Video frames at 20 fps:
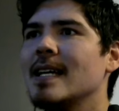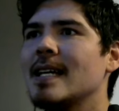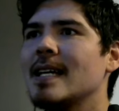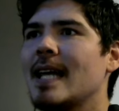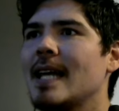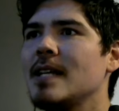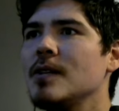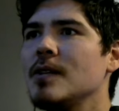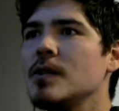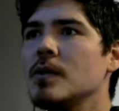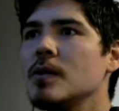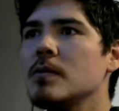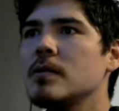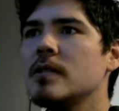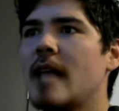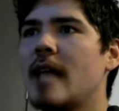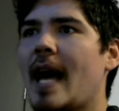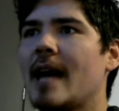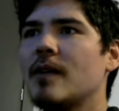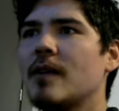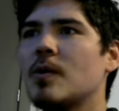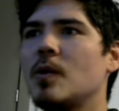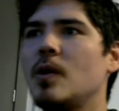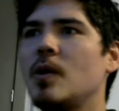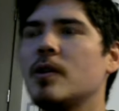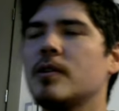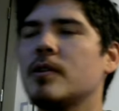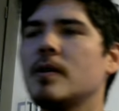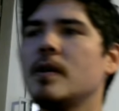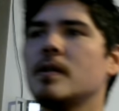Can you do
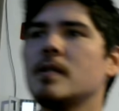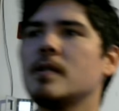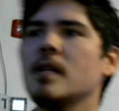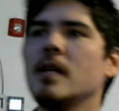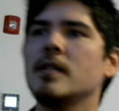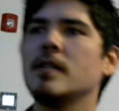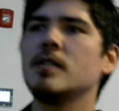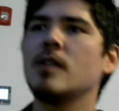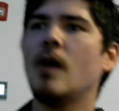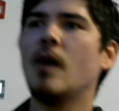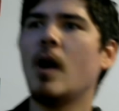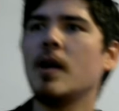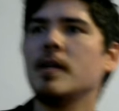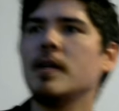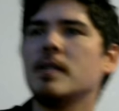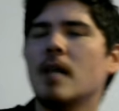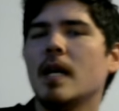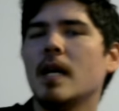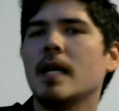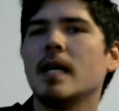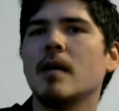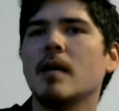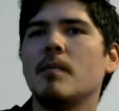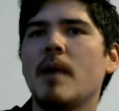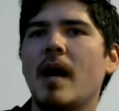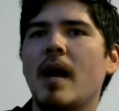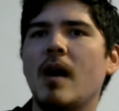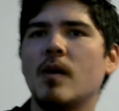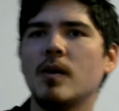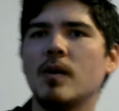lateral throws? So are you talking
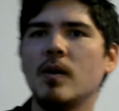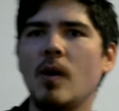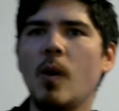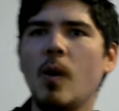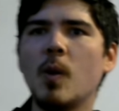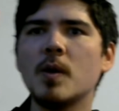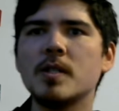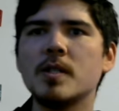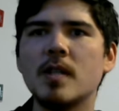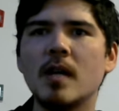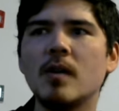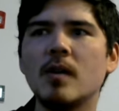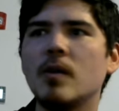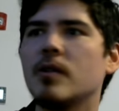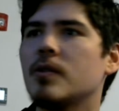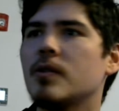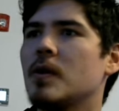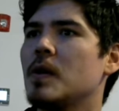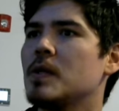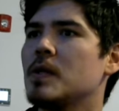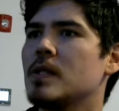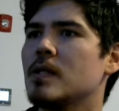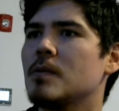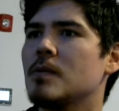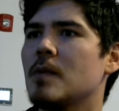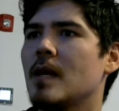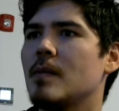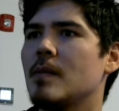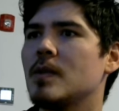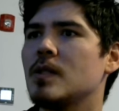about horizontal throws is
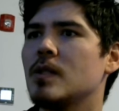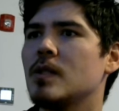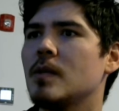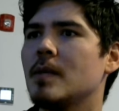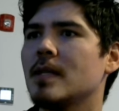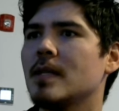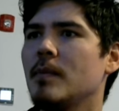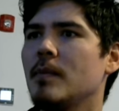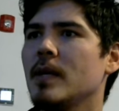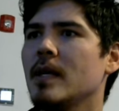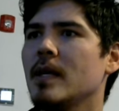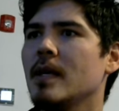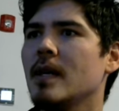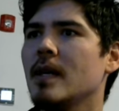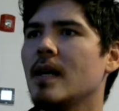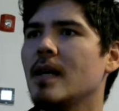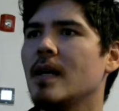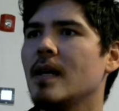what I'm assuming. Let me,